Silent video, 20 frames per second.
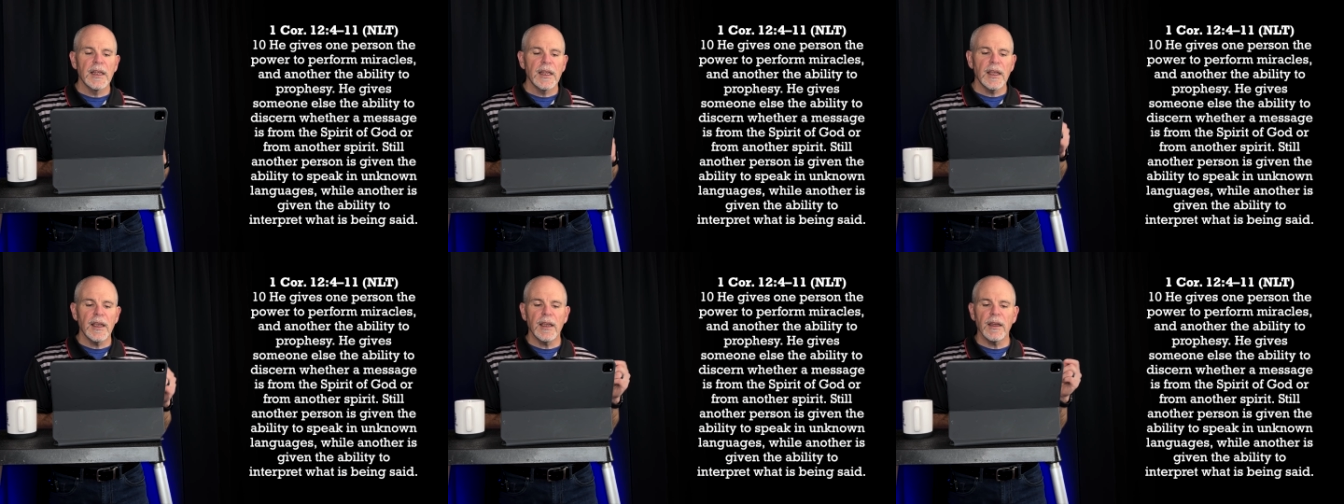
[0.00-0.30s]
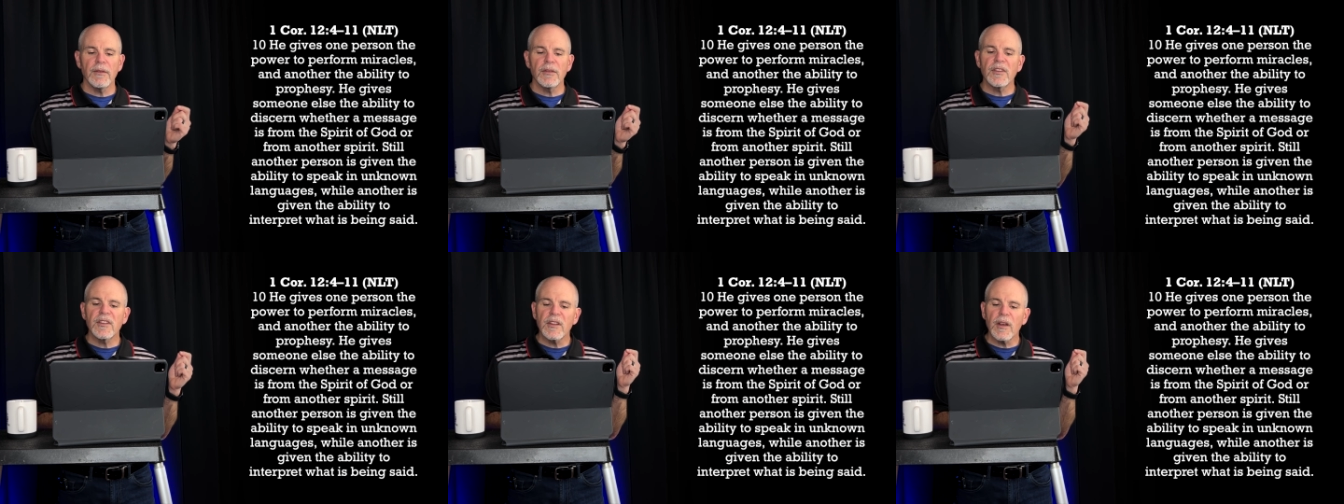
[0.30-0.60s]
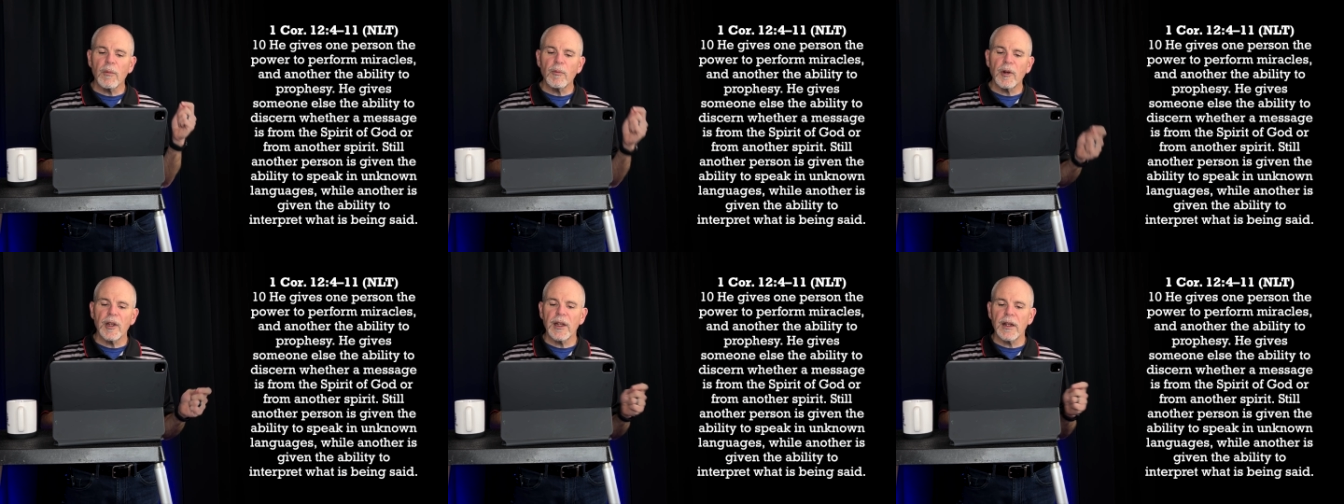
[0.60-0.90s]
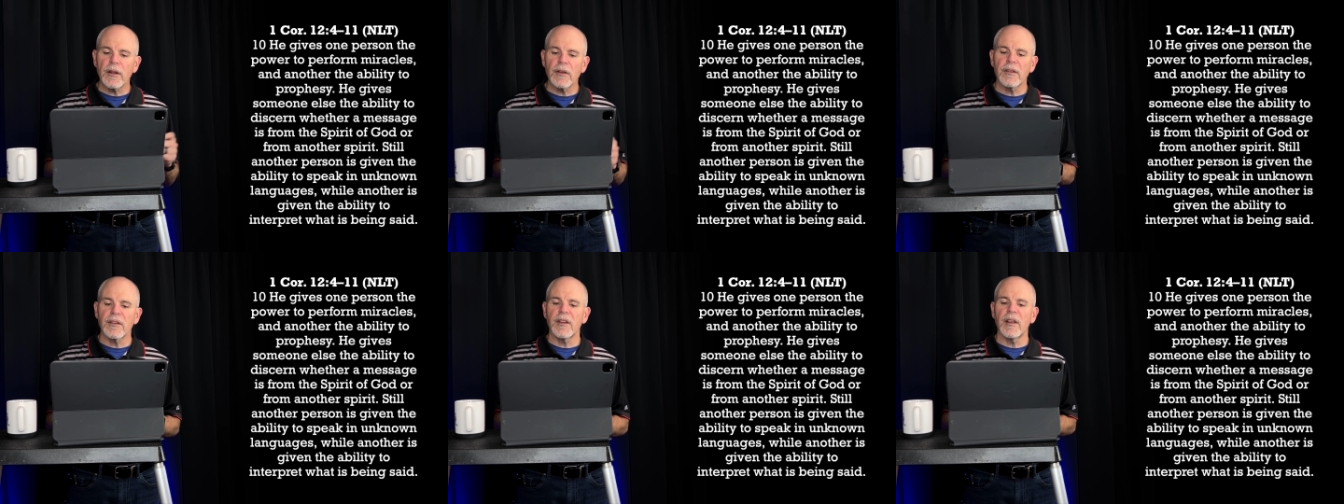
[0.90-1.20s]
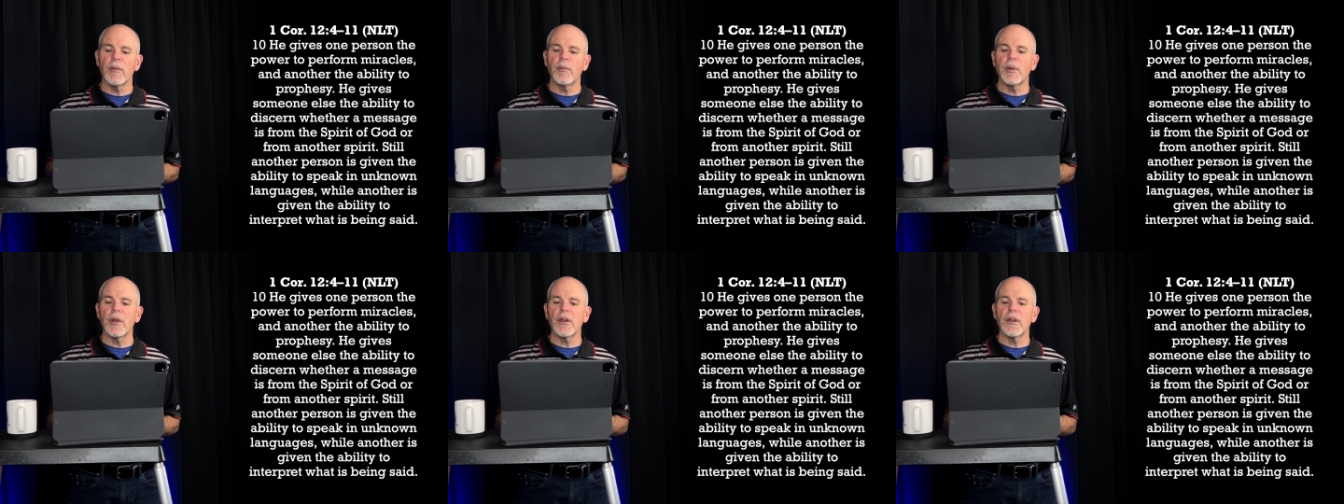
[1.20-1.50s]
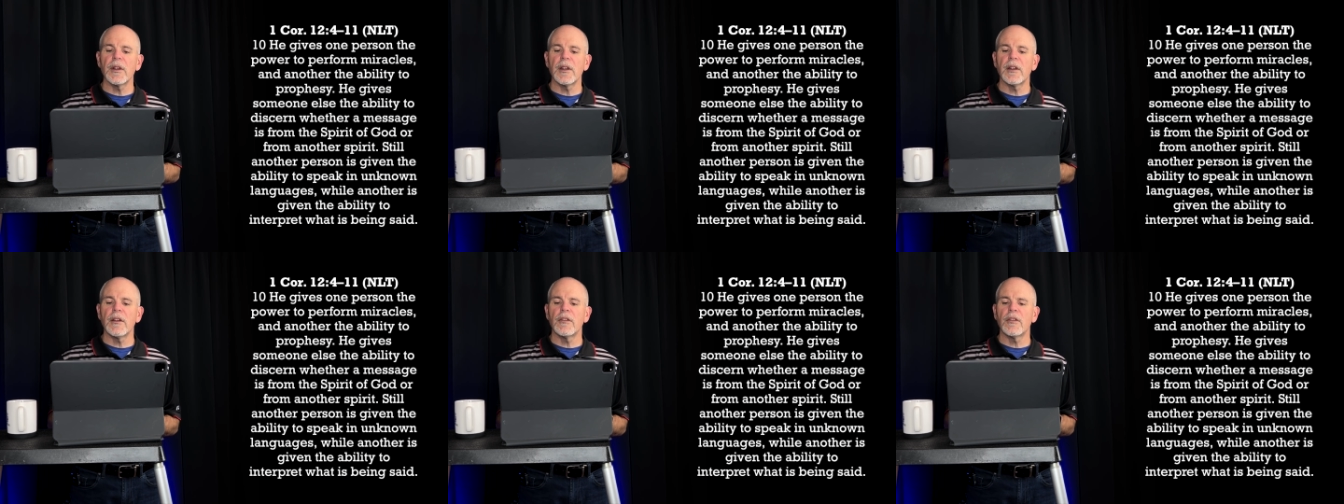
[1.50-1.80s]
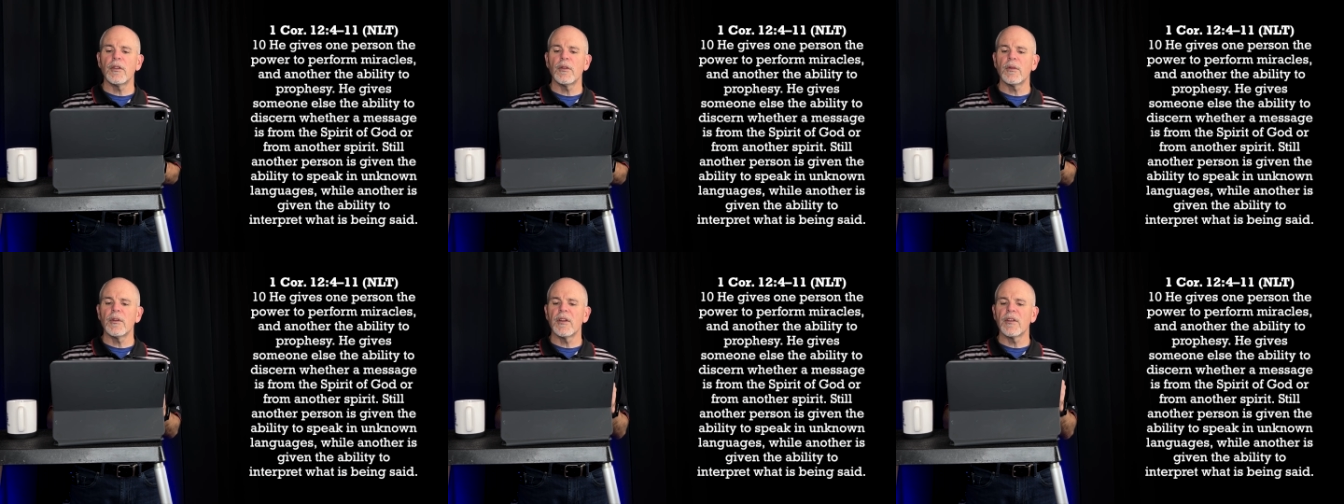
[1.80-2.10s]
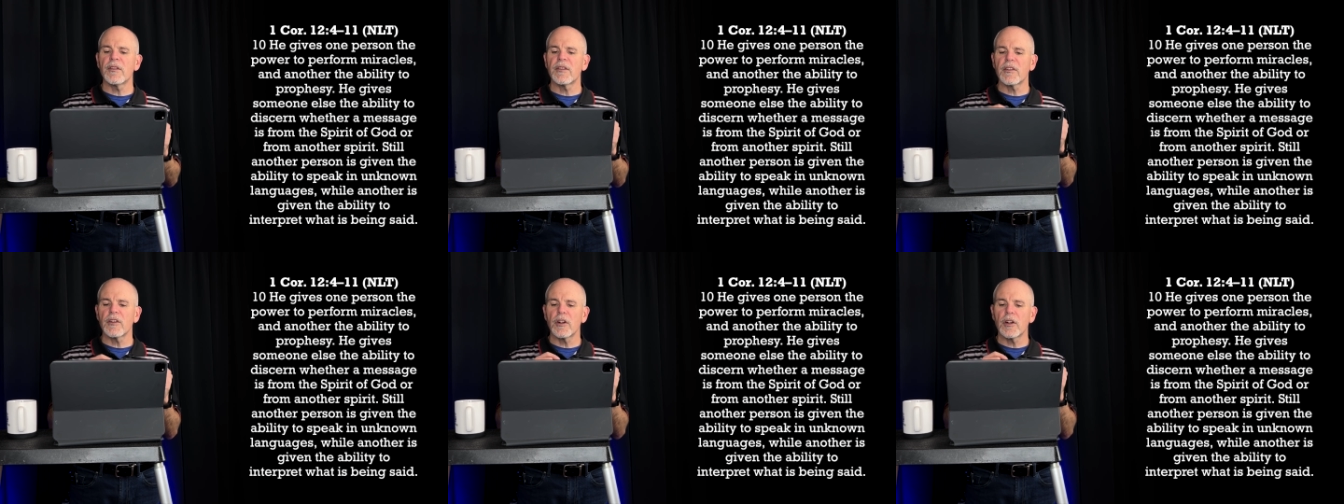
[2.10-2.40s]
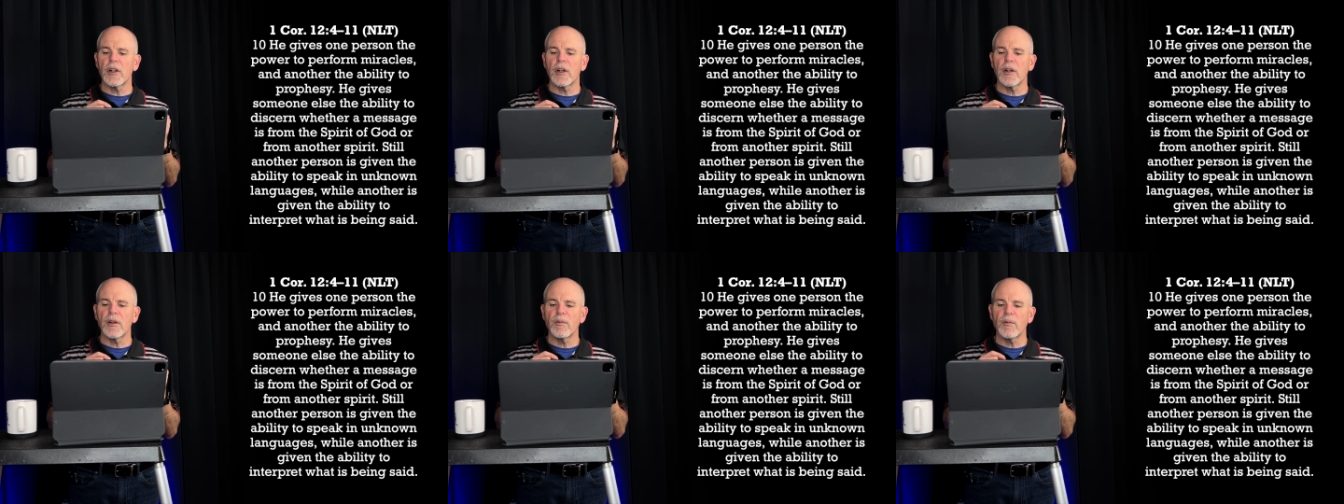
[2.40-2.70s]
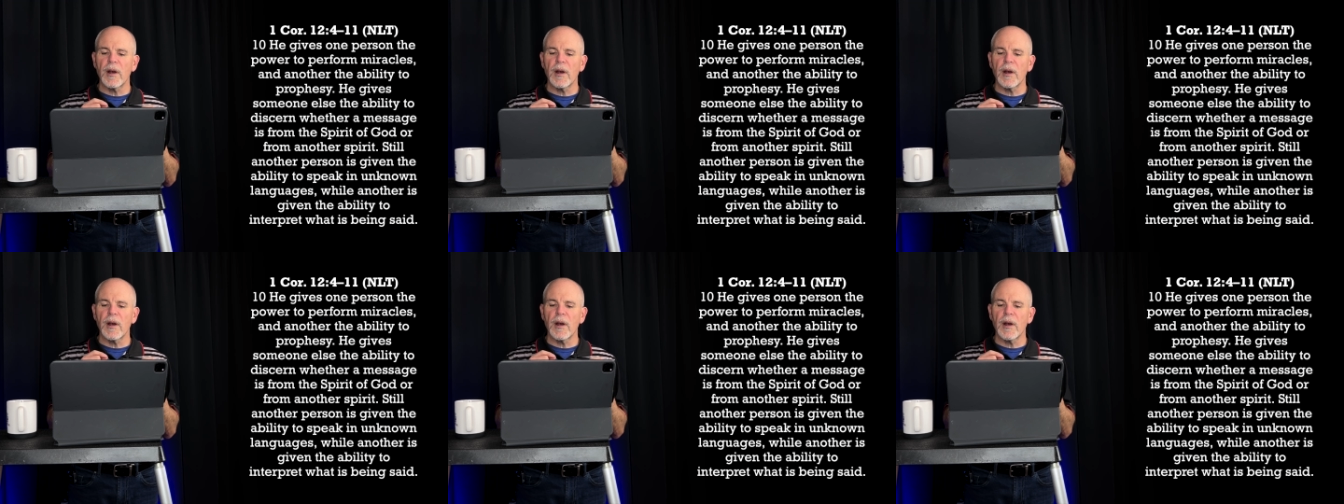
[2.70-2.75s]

He gives someone else the ability to discern